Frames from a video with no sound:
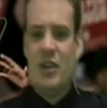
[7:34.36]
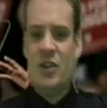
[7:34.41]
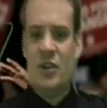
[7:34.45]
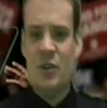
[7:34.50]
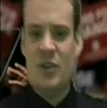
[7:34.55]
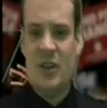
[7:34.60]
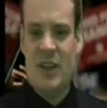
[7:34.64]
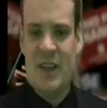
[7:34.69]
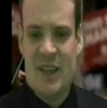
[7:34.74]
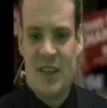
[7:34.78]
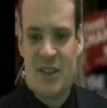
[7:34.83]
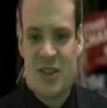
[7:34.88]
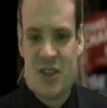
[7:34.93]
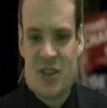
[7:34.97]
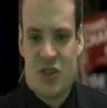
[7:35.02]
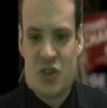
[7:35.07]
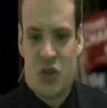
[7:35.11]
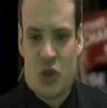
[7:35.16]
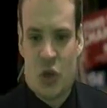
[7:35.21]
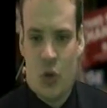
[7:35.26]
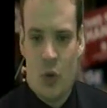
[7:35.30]
you need
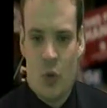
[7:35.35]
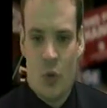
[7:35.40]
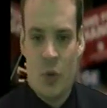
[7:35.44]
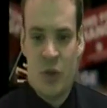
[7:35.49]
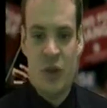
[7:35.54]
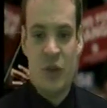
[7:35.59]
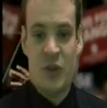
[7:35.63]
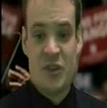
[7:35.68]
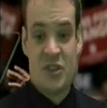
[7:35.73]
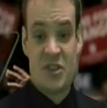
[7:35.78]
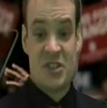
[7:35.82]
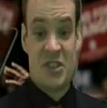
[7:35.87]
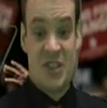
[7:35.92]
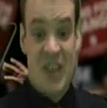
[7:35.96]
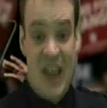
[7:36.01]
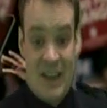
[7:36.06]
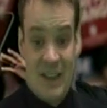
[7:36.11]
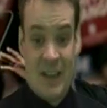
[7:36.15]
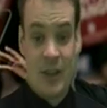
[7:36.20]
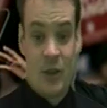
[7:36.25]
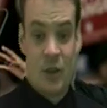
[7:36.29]
to use
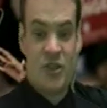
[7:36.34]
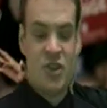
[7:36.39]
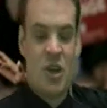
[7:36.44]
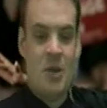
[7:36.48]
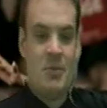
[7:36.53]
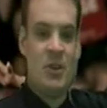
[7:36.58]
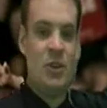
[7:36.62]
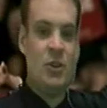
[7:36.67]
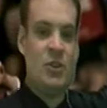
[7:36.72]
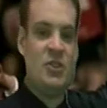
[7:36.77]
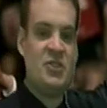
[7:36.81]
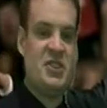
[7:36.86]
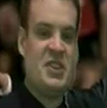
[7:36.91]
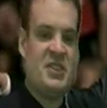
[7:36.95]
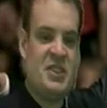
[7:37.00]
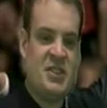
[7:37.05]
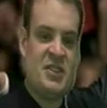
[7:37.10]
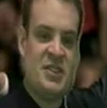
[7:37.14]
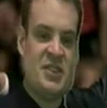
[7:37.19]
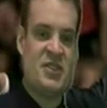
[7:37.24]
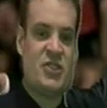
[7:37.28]
technical terminology
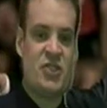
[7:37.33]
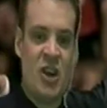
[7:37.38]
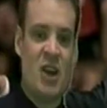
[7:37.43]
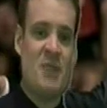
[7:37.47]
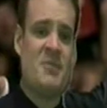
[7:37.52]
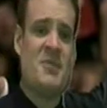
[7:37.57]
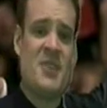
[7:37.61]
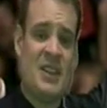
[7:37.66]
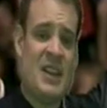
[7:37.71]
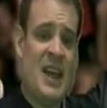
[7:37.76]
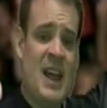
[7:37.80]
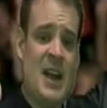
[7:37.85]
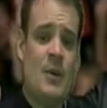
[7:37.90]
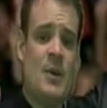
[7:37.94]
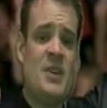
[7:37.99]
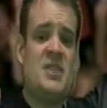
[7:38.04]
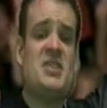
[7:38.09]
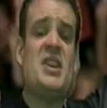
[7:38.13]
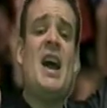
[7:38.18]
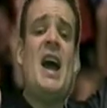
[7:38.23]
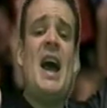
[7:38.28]
to describe the
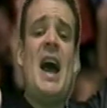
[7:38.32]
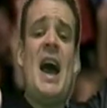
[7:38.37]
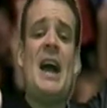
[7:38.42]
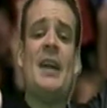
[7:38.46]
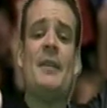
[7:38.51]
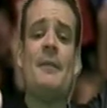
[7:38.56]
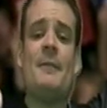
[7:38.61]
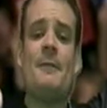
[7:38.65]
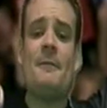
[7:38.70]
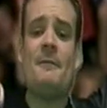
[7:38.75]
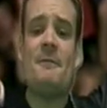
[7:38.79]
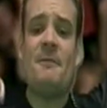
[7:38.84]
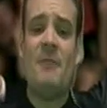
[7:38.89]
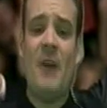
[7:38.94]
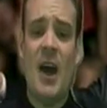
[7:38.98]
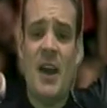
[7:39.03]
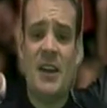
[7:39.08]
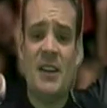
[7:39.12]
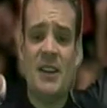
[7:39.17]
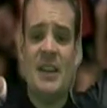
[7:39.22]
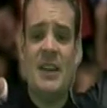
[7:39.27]
language, and
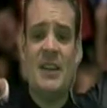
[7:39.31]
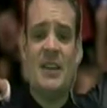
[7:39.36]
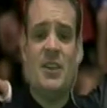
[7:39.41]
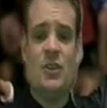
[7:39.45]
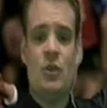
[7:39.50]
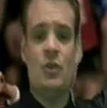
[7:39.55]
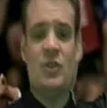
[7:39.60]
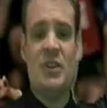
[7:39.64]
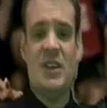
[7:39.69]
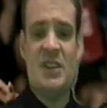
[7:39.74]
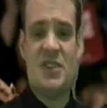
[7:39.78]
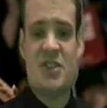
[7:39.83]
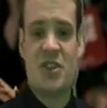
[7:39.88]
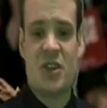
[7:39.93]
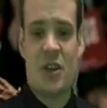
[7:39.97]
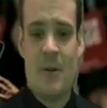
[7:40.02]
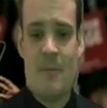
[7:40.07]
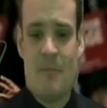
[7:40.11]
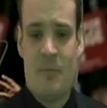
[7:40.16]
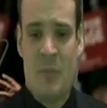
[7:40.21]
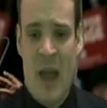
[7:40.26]
finally, you need to
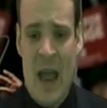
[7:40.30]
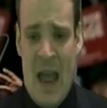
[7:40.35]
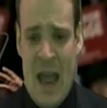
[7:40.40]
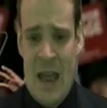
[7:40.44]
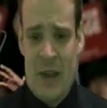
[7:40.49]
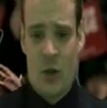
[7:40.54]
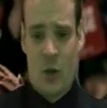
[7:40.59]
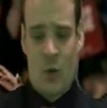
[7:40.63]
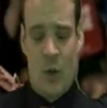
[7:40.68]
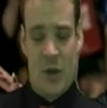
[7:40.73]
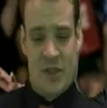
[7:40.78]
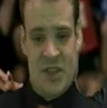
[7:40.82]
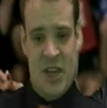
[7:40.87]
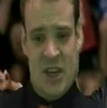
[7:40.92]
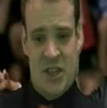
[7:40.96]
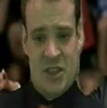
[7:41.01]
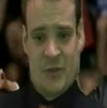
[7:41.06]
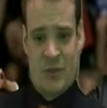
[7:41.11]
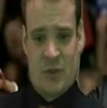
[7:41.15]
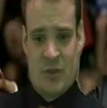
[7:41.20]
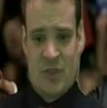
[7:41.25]
compare your
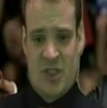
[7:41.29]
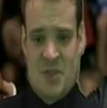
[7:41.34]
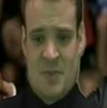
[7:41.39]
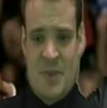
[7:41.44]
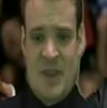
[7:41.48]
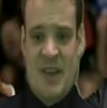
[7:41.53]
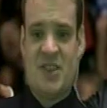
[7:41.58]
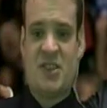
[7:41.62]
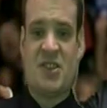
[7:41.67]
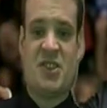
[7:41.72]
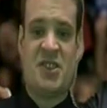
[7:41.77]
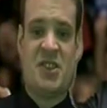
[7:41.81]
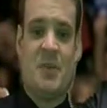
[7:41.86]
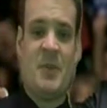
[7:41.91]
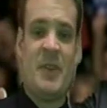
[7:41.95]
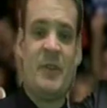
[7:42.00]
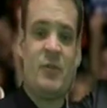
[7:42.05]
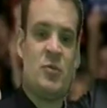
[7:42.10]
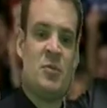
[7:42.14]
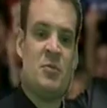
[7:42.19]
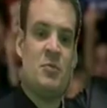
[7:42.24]
quotation from the speech to
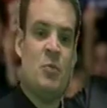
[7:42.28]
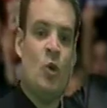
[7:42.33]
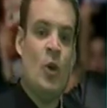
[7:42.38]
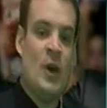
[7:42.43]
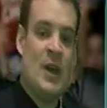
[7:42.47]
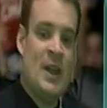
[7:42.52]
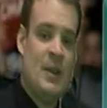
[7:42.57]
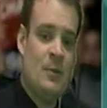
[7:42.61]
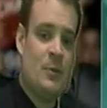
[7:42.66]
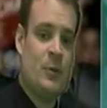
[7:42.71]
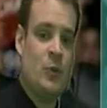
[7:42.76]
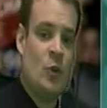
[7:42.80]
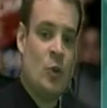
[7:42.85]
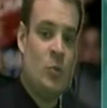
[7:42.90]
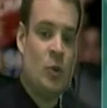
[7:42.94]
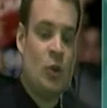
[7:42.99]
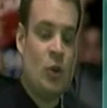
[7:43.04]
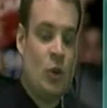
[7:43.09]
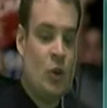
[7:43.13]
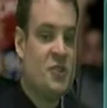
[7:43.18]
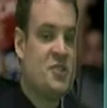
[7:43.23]
something from a more
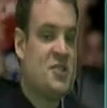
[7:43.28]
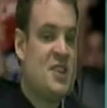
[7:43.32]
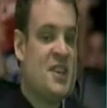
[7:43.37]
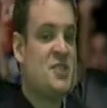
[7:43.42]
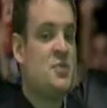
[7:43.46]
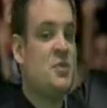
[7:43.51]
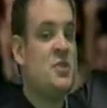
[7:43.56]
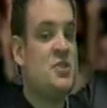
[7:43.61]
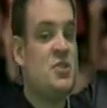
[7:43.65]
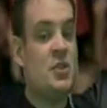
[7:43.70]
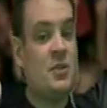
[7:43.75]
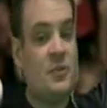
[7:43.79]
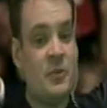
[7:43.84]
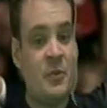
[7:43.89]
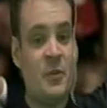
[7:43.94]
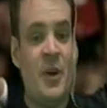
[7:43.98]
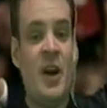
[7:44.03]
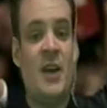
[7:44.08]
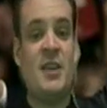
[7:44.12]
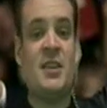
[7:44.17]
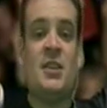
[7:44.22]
informal context, which you can
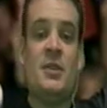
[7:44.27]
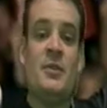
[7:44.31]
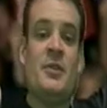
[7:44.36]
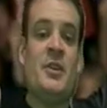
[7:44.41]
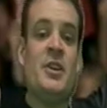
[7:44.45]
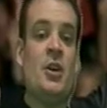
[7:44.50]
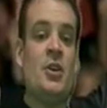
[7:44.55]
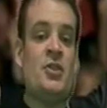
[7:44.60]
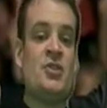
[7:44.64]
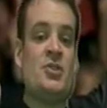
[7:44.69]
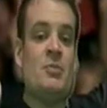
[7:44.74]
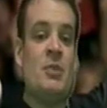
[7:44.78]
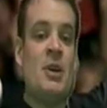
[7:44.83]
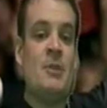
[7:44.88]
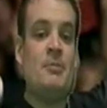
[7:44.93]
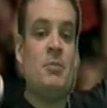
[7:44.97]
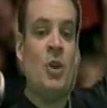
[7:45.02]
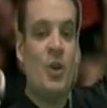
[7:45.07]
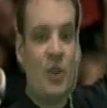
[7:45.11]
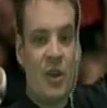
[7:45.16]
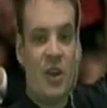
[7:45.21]
find in the videos on my
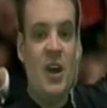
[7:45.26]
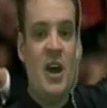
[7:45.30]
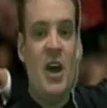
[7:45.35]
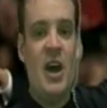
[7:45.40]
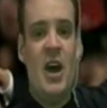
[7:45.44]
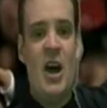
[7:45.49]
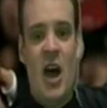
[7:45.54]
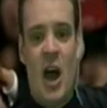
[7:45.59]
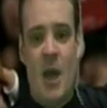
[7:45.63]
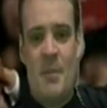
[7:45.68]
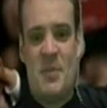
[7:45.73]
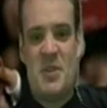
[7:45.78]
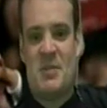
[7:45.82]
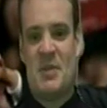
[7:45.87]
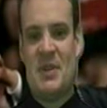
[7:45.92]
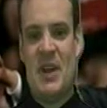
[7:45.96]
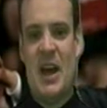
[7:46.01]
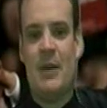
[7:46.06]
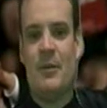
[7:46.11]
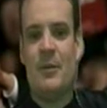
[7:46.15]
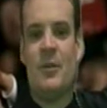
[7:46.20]
blog. Hope it's
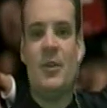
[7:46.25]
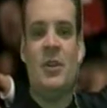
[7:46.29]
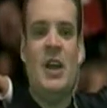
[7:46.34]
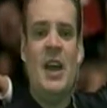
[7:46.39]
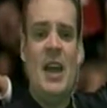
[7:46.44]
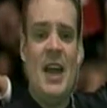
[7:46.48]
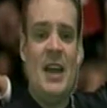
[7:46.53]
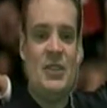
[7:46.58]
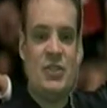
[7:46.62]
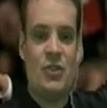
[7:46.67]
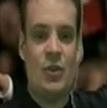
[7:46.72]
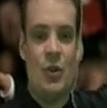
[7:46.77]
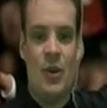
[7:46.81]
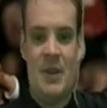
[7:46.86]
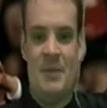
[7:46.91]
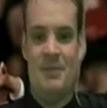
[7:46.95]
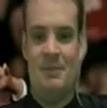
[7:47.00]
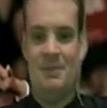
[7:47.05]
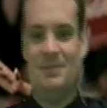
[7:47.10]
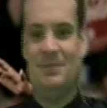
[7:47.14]
been helpful. Enjoy.